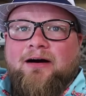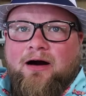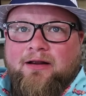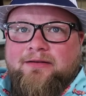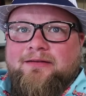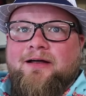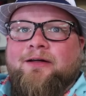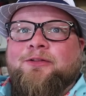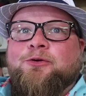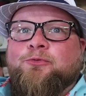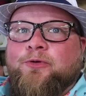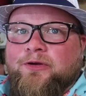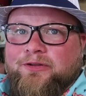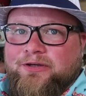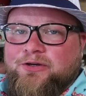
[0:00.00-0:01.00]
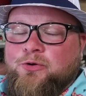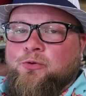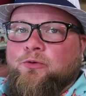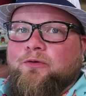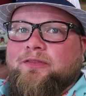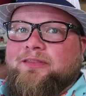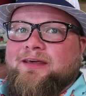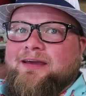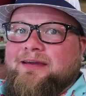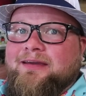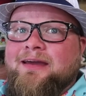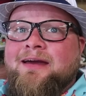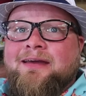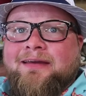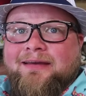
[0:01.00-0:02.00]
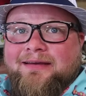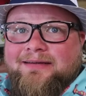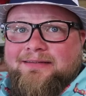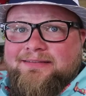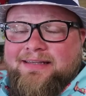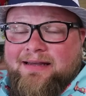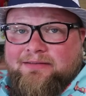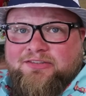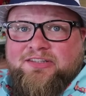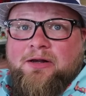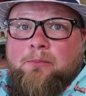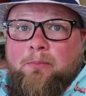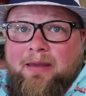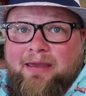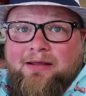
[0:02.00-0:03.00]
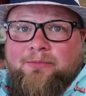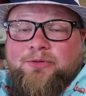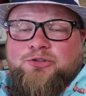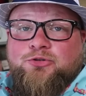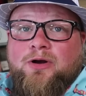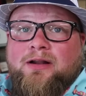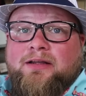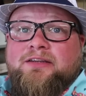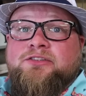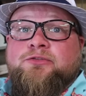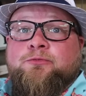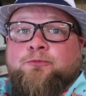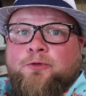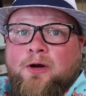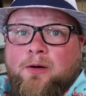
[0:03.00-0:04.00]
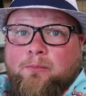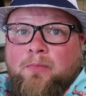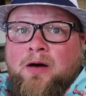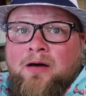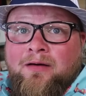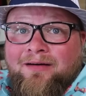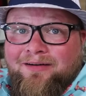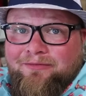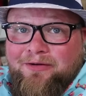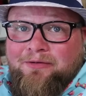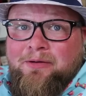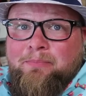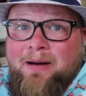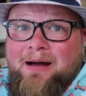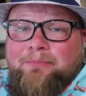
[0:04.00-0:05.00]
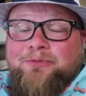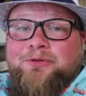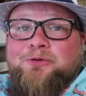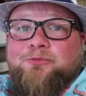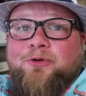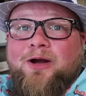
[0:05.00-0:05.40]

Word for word: Another really cool thing is some animatronics from a very popular